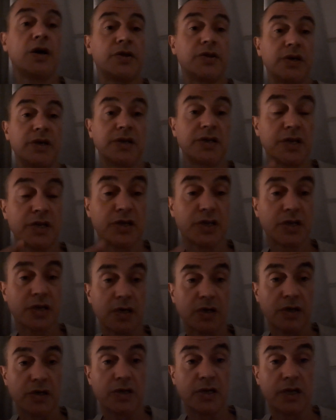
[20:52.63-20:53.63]
These
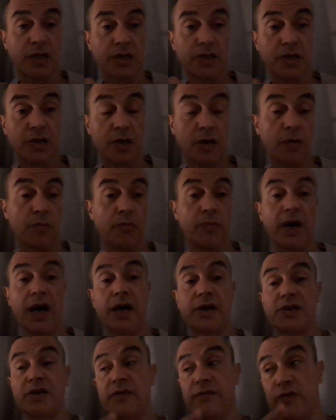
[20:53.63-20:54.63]
disgusting
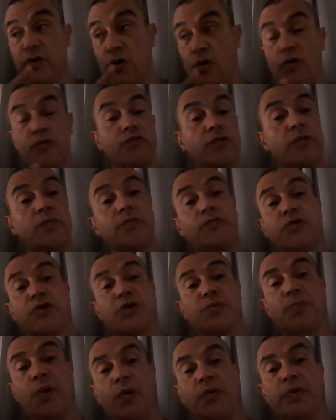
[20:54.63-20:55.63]
scumbags have not
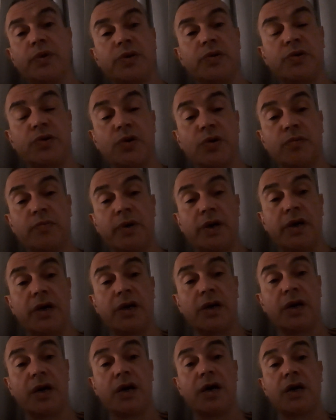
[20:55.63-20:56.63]
responded to
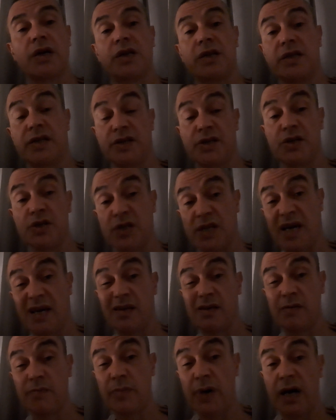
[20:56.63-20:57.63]
me, and this is
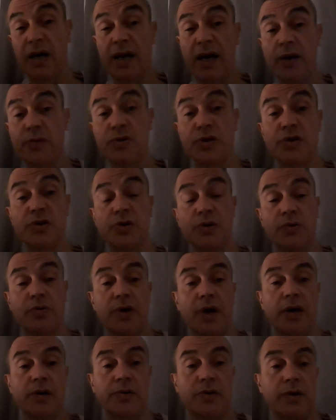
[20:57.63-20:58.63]
dating back now to
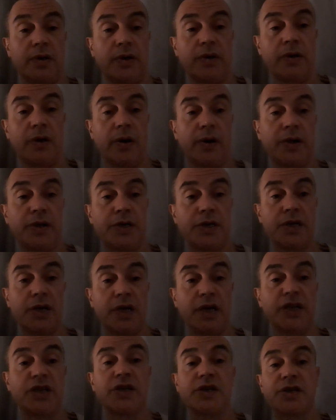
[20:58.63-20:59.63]

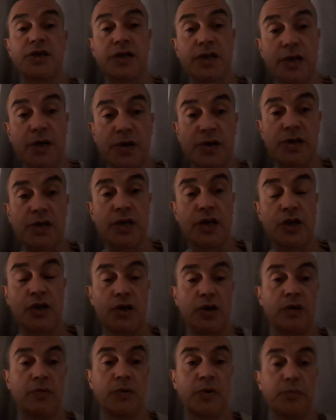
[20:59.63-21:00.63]
2019. Disgusting
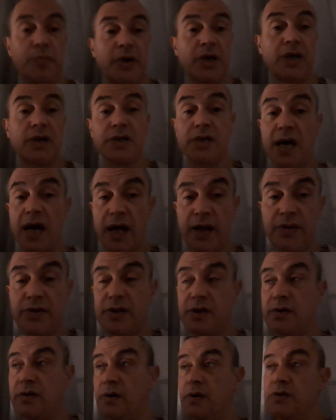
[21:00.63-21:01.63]
human beings, and
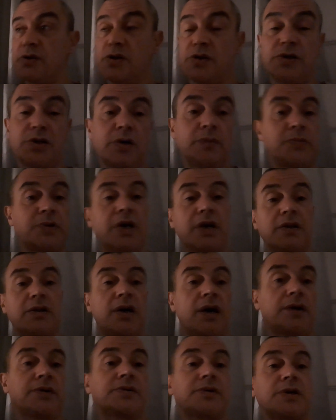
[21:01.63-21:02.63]
denied a subject
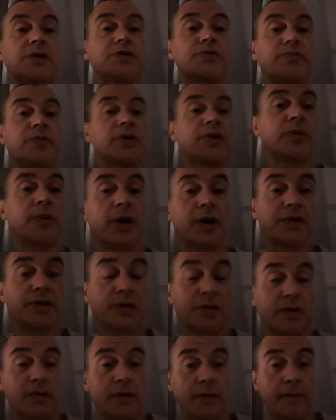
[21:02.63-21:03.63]
access
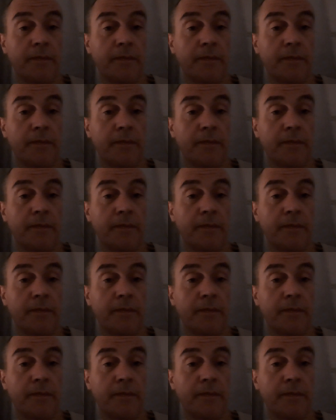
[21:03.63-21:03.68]
request.